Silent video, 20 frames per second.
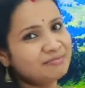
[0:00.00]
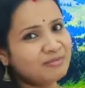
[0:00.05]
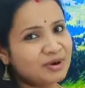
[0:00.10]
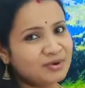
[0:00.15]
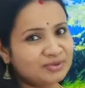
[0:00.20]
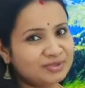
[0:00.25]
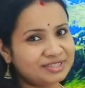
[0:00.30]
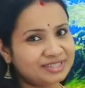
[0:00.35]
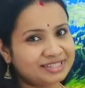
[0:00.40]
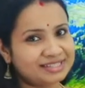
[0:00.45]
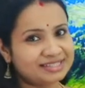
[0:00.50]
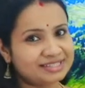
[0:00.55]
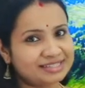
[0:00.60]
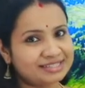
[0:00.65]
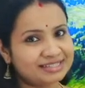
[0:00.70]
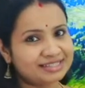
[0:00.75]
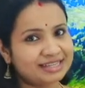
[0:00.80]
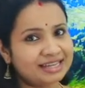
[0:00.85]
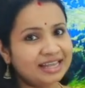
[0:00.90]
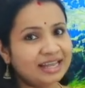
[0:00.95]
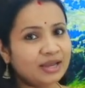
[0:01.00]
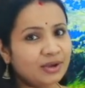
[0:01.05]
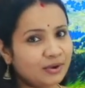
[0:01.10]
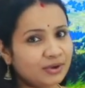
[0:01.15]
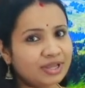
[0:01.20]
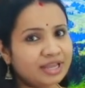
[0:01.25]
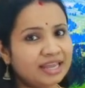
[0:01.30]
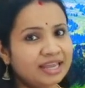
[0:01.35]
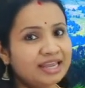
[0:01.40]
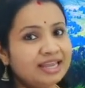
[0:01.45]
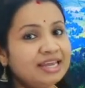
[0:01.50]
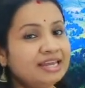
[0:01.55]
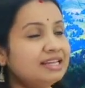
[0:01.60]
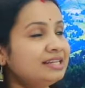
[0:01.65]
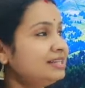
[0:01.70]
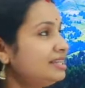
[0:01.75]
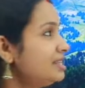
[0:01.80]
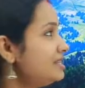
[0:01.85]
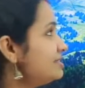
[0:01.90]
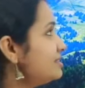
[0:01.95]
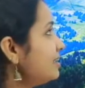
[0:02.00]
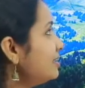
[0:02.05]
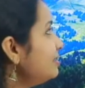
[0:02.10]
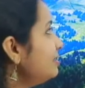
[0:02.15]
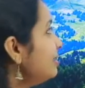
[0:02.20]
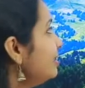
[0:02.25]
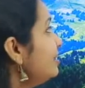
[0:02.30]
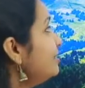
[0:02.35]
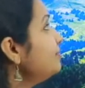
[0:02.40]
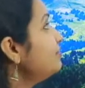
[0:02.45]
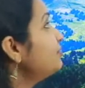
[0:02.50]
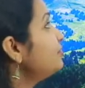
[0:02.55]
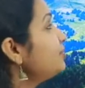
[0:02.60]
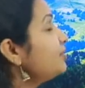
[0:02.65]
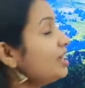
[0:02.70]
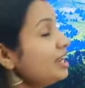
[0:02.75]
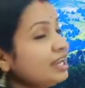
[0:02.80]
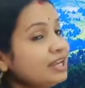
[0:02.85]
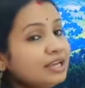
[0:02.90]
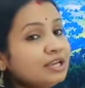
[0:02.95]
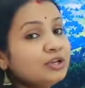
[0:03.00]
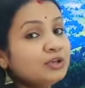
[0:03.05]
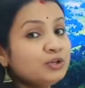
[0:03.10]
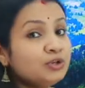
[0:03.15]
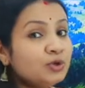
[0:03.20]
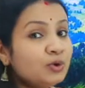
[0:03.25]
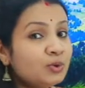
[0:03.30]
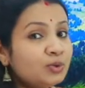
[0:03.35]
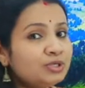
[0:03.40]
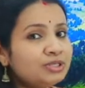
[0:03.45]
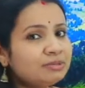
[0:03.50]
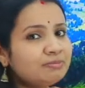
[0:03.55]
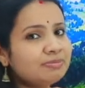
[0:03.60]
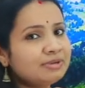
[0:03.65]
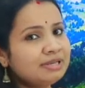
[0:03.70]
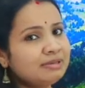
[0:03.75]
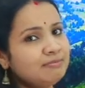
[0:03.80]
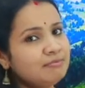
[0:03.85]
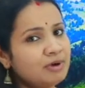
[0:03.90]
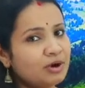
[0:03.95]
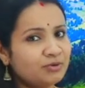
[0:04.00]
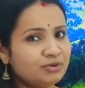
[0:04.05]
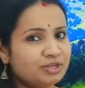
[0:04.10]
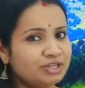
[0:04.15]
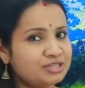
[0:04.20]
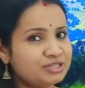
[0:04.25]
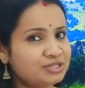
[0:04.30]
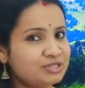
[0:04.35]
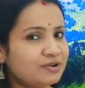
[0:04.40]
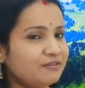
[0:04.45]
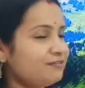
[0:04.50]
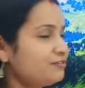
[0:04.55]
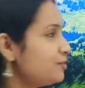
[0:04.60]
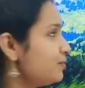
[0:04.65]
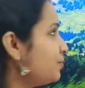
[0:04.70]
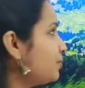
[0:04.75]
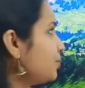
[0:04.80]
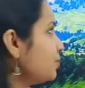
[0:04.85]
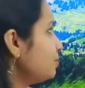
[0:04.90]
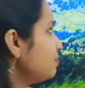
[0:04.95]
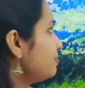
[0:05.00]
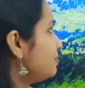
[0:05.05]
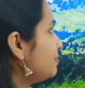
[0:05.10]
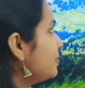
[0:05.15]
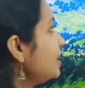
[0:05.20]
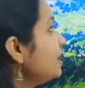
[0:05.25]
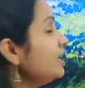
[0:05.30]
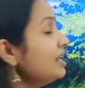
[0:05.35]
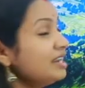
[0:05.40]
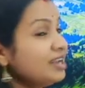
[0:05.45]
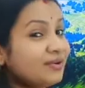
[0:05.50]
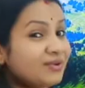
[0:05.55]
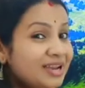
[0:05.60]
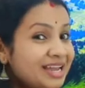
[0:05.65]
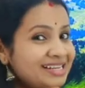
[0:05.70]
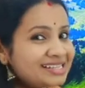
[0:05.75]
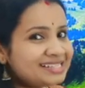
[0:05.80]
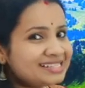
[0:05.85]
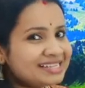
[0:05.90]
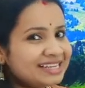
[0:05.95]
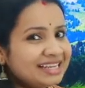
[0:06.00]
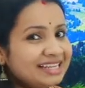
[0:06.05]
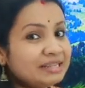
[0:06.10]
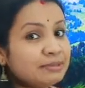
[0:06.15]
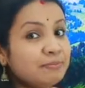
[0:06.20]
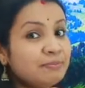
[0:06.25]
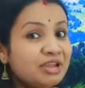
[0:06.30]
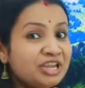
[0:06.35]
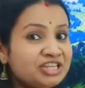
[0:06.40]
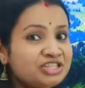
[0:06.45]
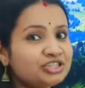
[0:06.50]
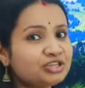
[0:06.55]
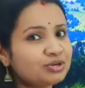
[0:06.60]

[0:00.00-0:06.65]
mountains. Okay, these are the 3 notable mountains of Europe. Now let's see the major